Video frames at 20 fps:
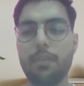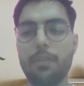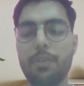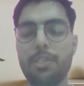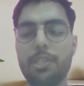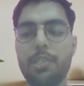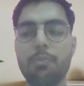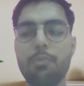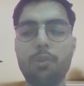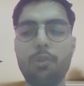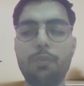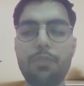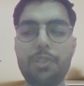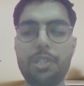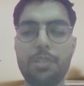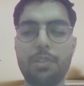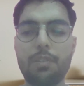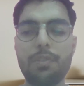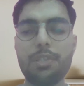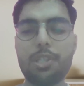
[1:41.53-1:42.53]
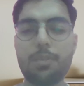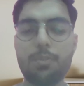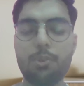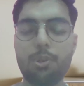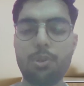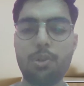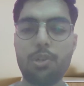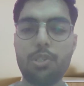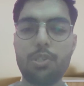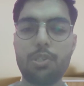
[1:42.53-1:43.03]
which is more feasible, which is
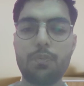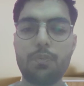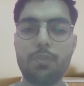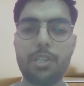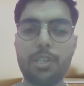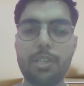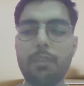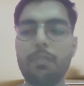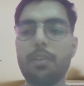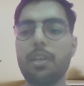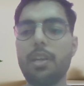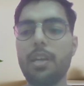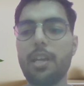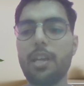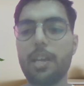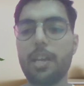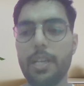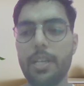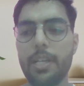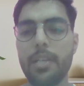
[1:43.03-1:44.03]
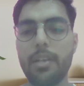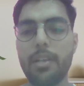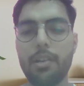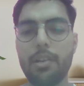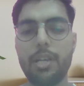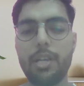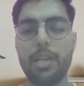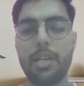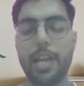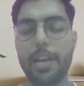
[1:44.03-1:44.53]
more cost effective, and
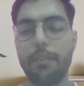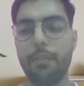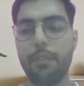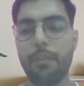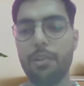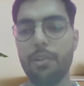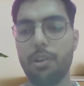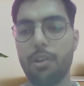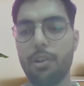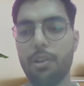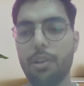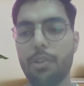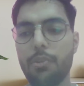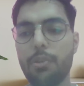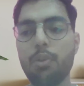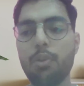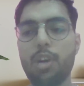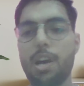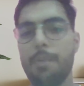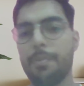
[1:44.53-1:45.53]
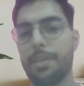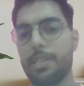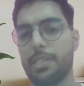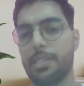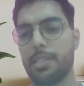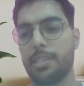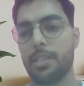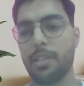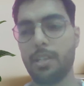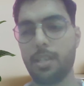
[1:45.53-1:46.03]
aligned according to their
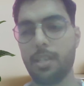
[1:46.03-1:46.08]
requirements.